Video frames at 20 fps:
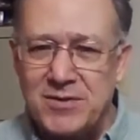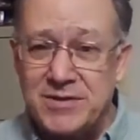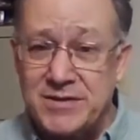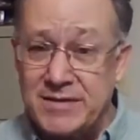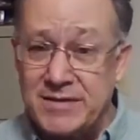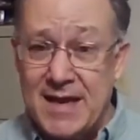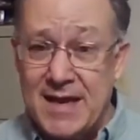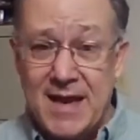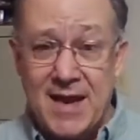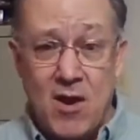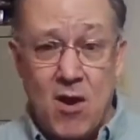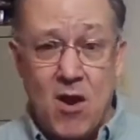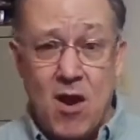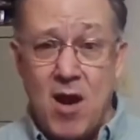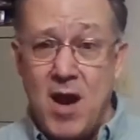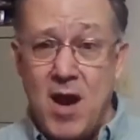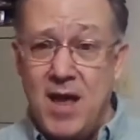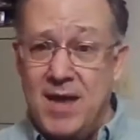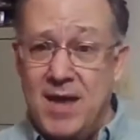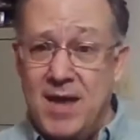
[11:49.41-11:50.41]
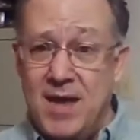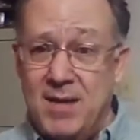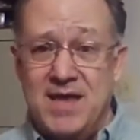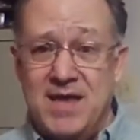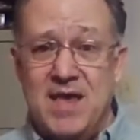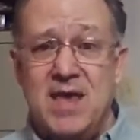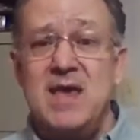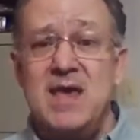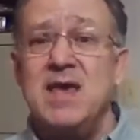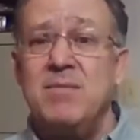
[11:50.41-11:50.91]
They are a
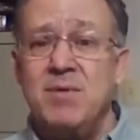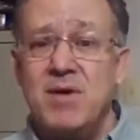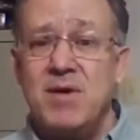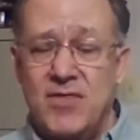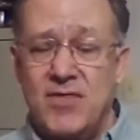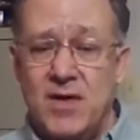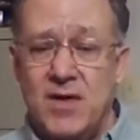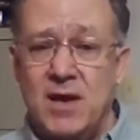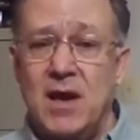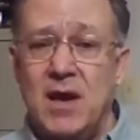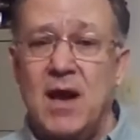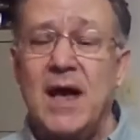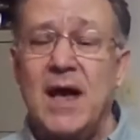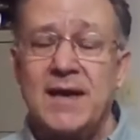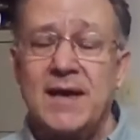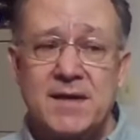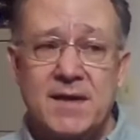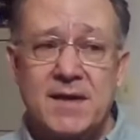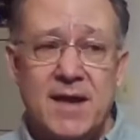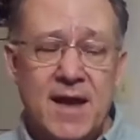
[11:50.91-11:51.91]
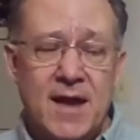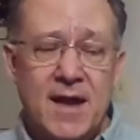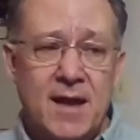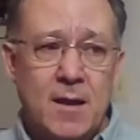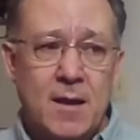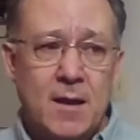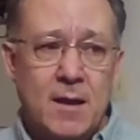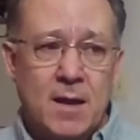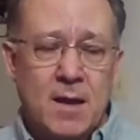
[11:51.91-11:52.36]
behemoth online today.